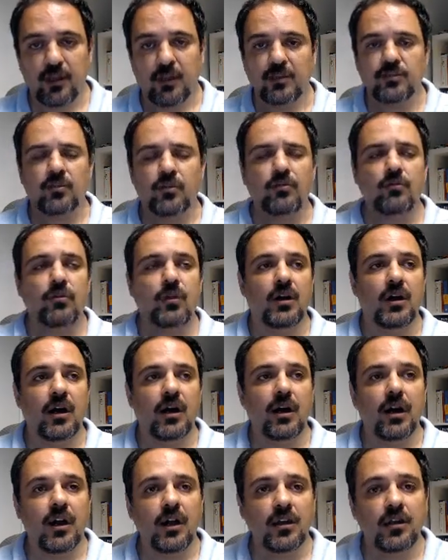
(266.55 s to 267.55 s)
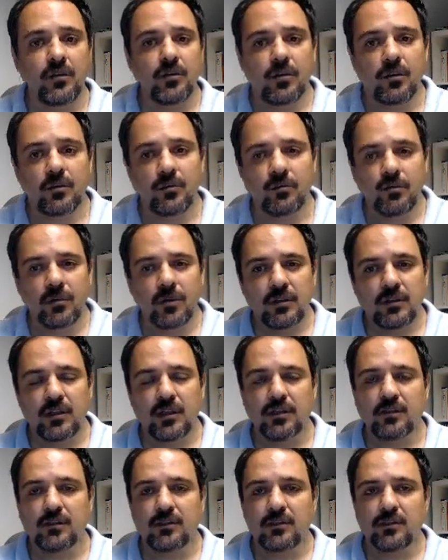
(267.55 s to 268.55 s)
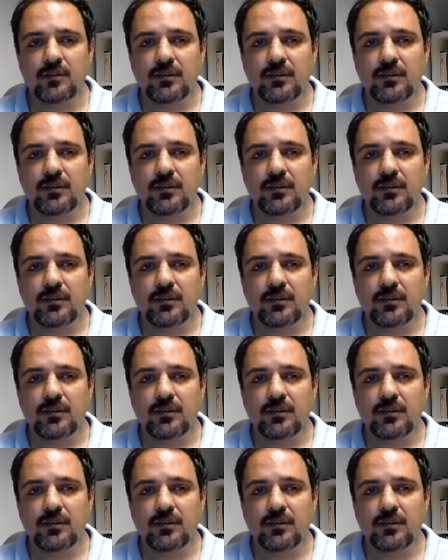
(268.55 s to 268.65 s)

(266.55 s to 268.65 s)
So I know that